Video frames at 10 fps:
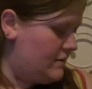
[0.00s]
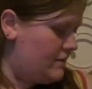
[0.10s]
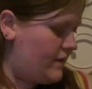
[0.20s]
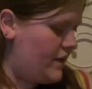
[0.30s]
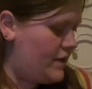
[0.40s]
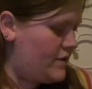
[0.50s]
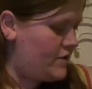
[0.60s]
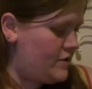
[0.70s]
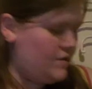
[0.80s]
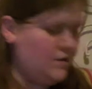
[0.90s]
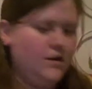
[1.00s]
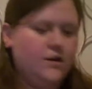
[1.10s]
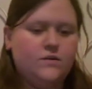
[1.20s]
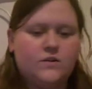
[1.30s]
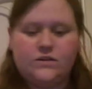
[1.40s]
finished.
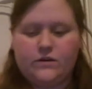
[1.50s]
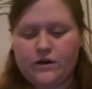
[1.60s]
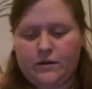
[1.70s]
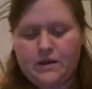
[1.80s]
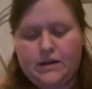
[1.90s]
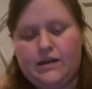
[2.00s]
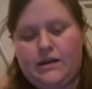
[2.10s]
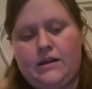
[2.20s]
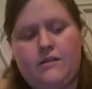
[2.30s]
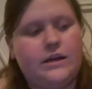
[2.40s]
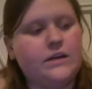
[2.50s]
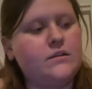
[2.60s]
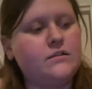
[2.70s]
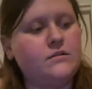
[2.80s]
Just gonna grab a knitting needle here.